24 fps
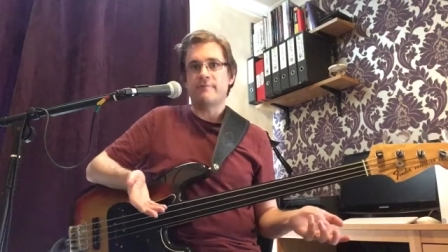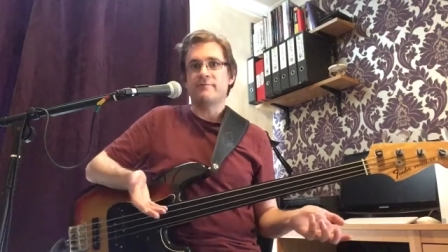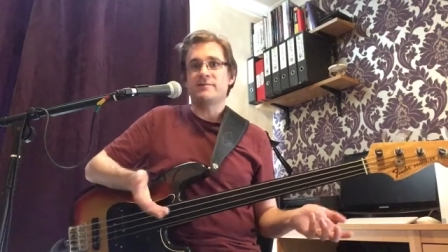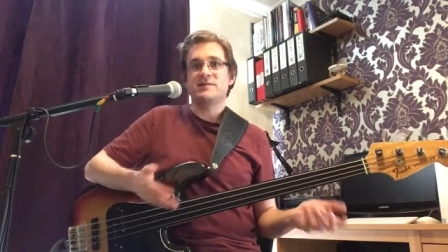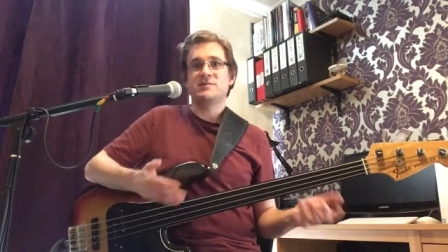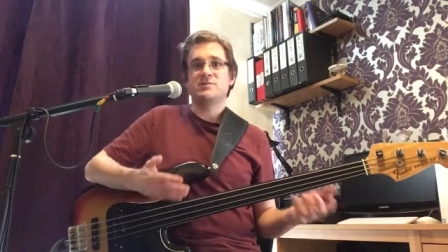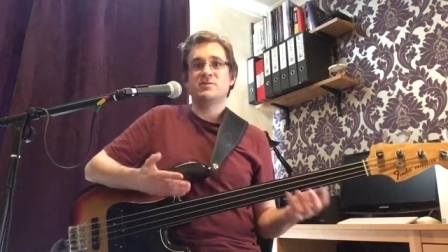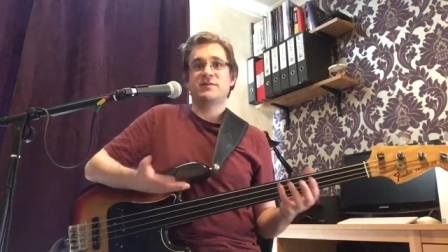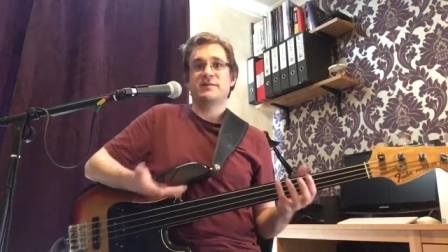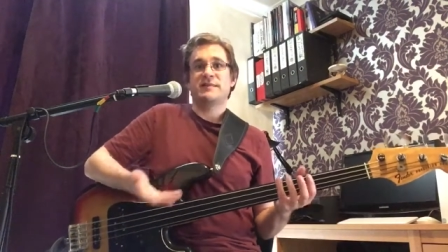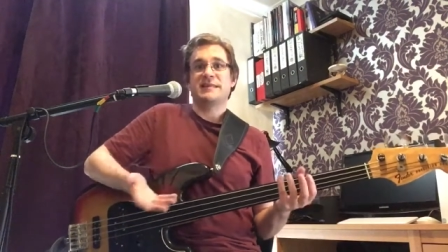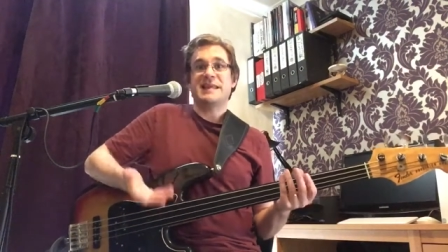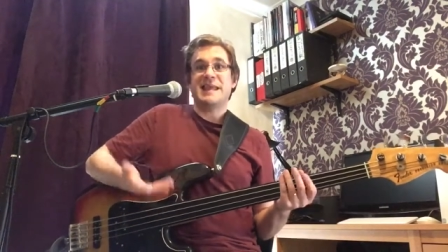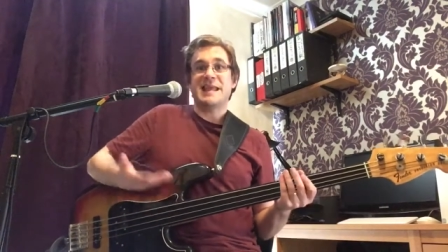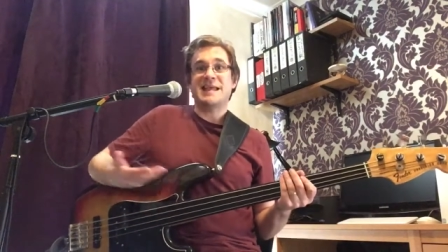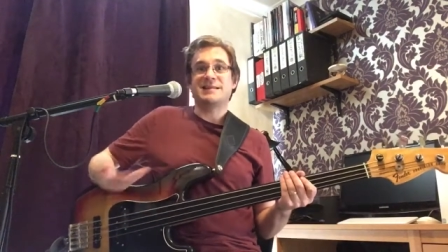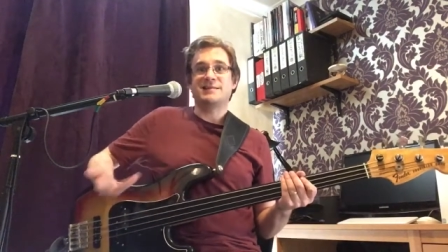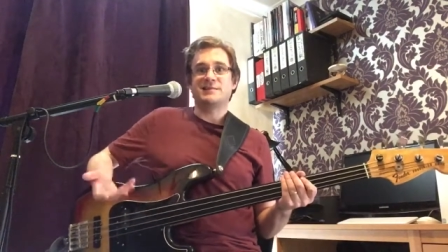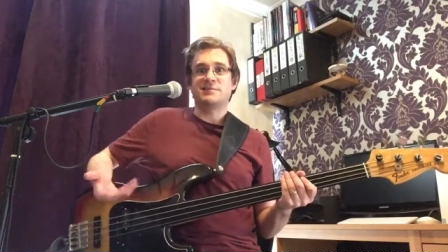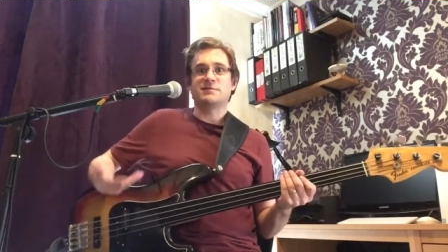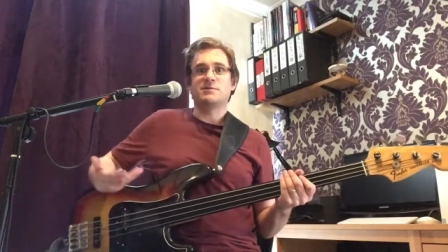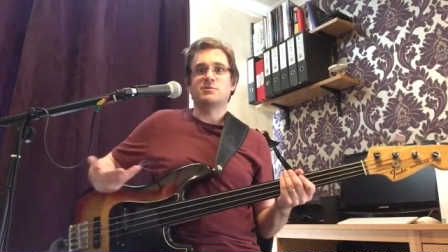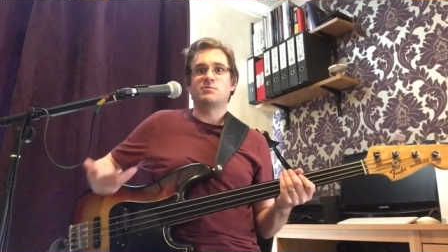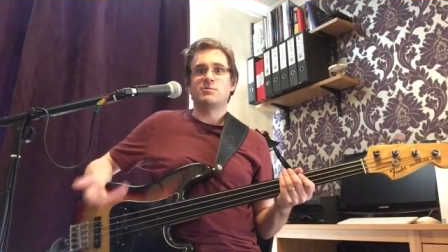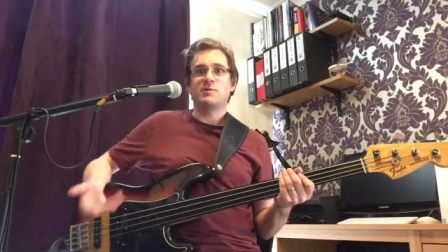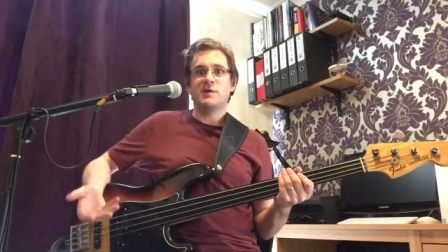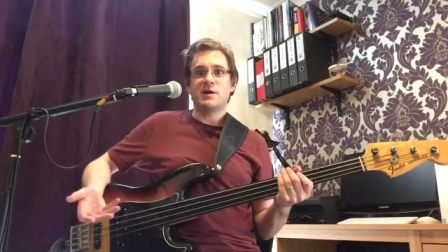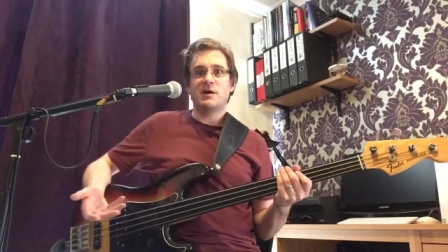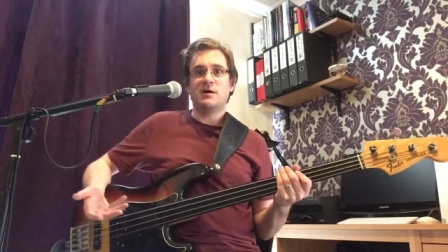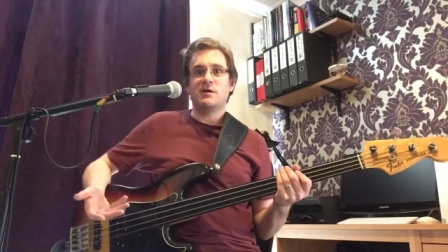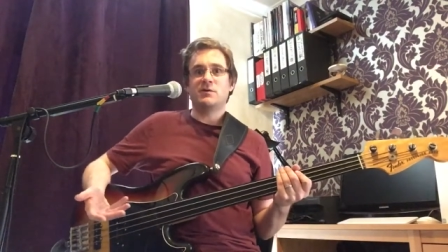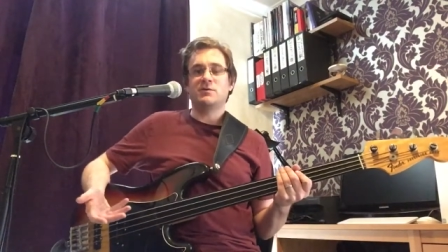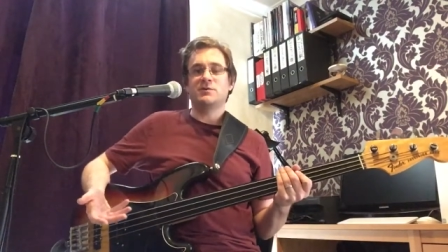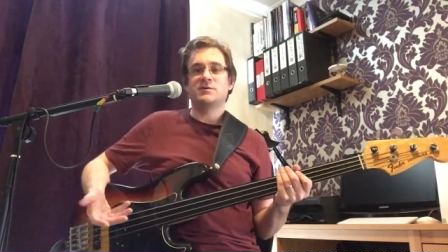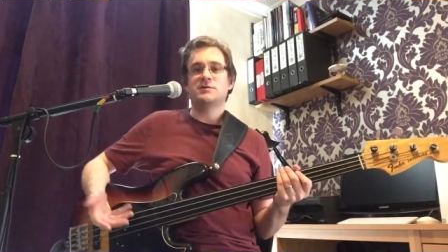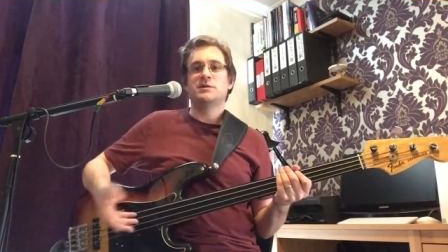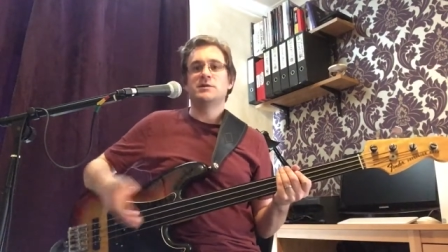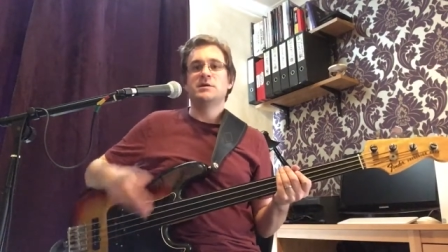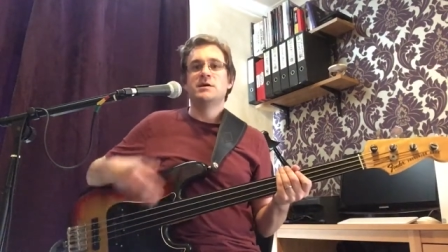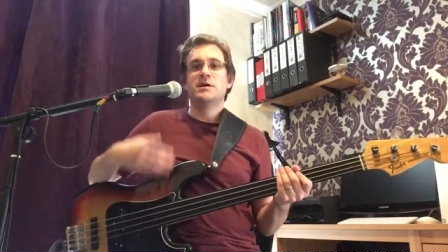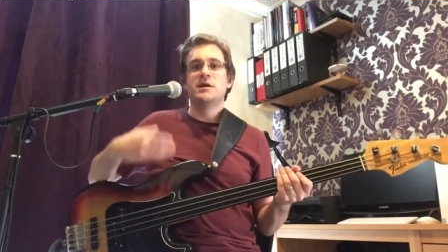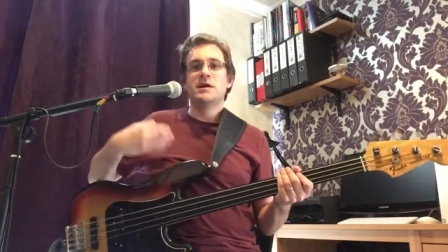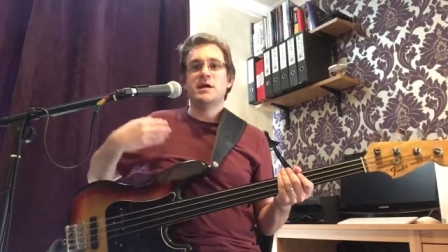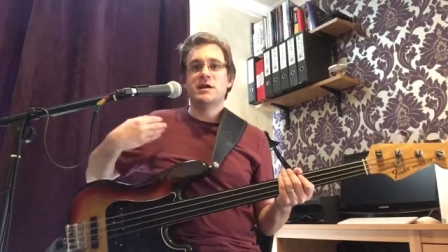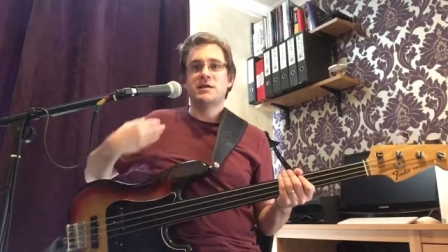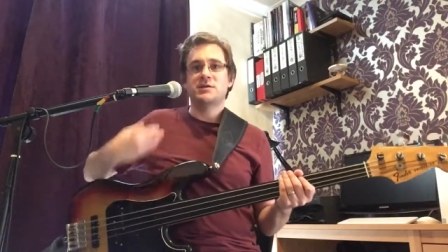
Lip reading: It's not the end of the world. It's